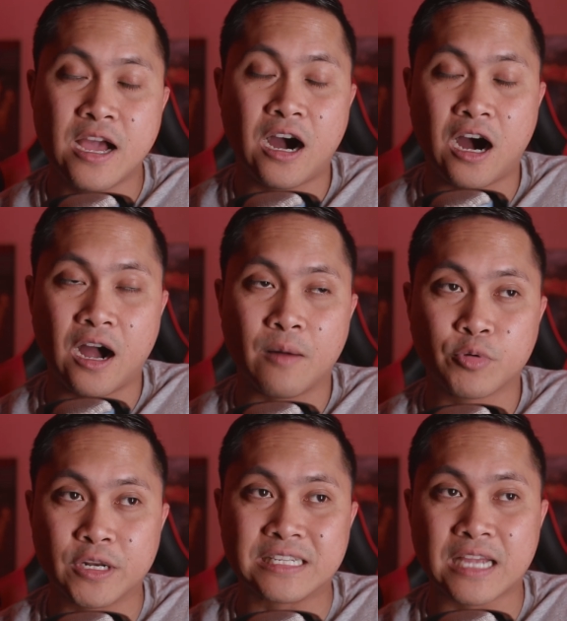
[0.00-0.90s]
I'm
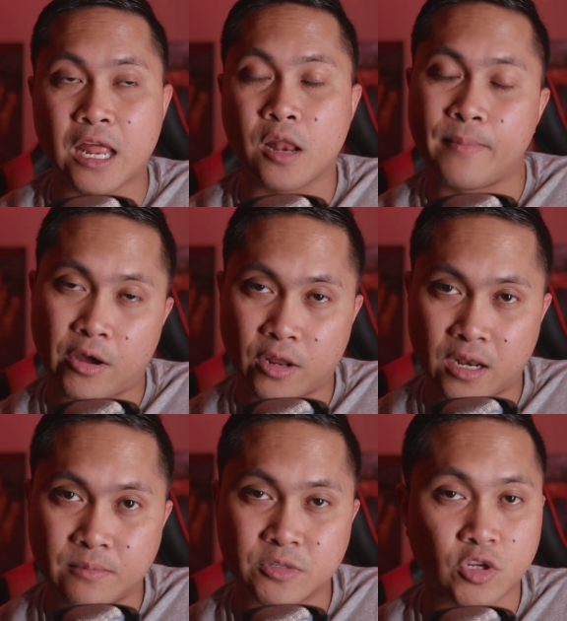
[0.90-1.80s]
pretty excited about it.
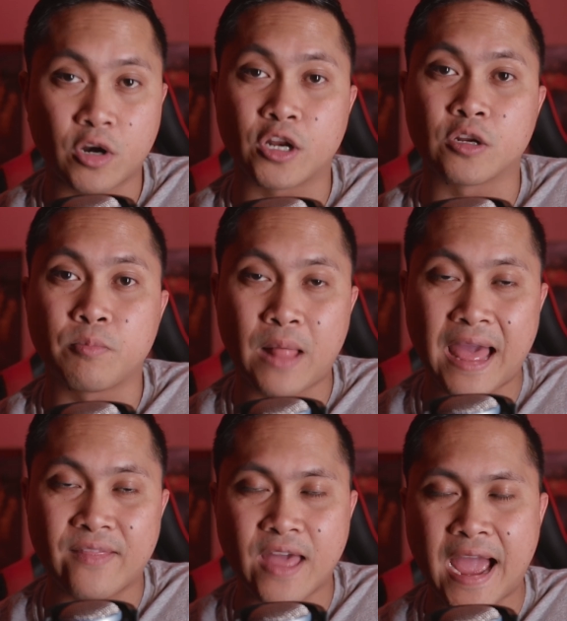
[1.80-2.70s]
I'm starting to
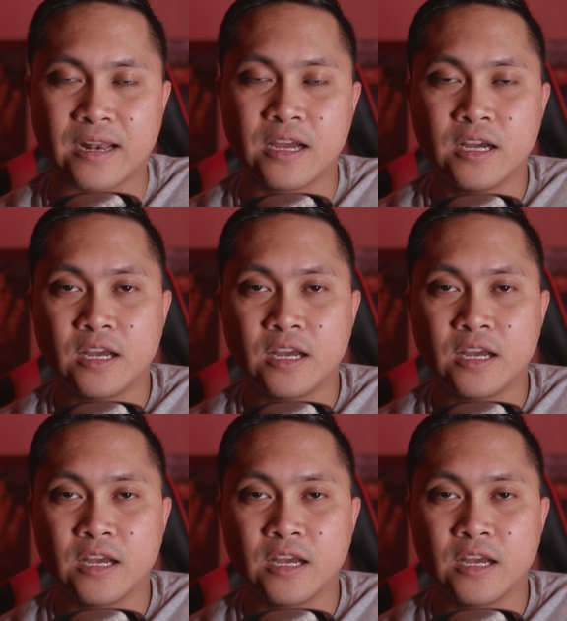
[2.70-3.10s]
plan that.